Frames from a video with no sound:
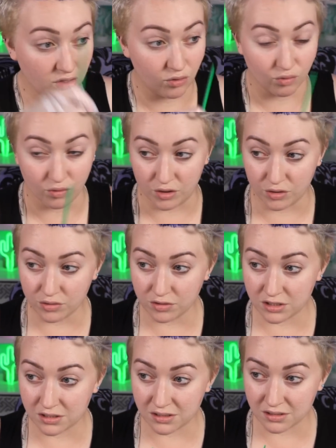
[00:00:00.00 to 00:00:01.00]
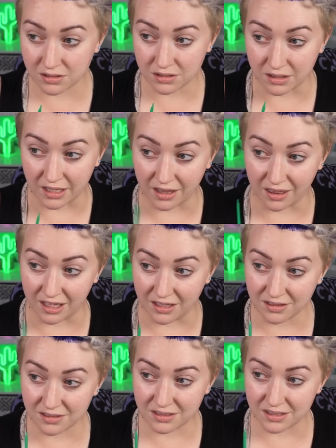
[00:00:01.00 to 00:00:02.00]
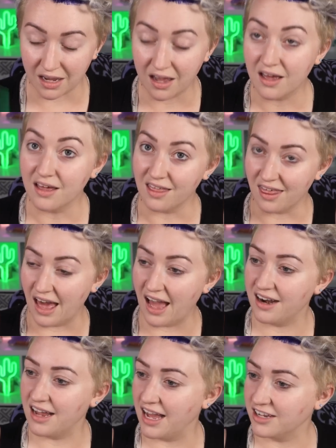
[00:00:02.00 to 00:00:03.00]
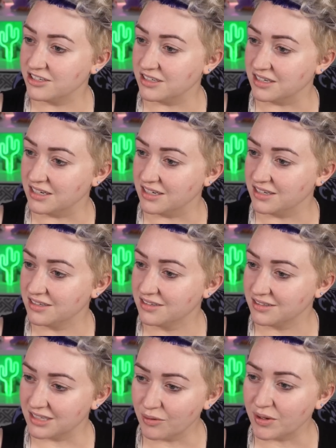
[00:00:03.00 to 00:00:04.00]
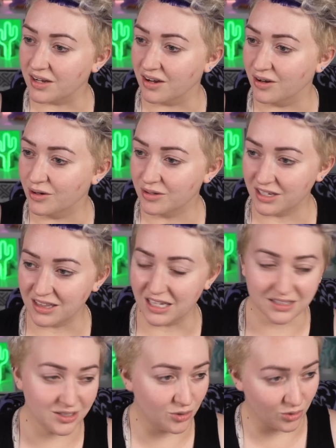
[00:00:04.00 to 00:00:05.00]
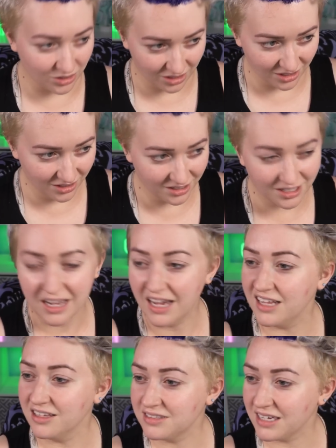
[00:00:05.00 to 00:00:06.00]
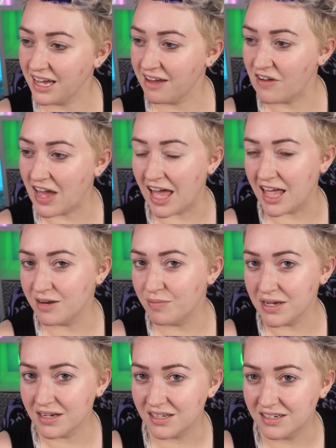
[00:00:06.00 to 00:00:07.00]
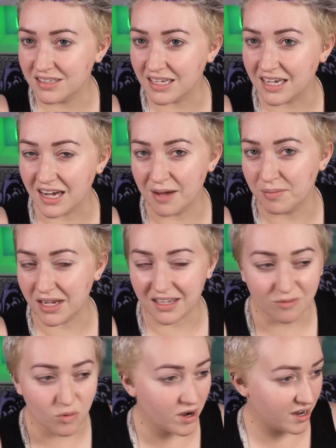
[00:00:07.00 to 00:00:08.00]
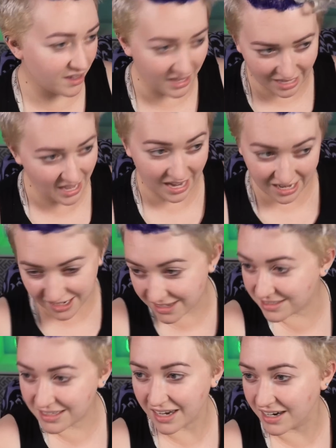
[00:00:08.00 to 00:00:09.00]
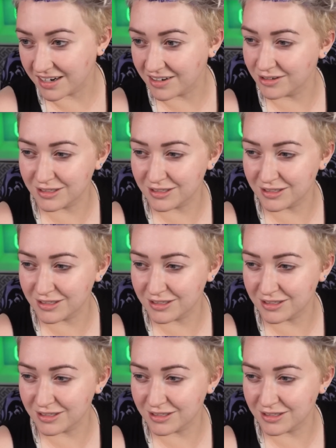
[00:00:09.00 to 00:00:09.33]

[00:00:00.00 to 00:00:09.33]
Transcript: the roots like this. That actually, there we go. Like that's a cool look. It looks like I have a headband, like I'm like wearing like 80s hair or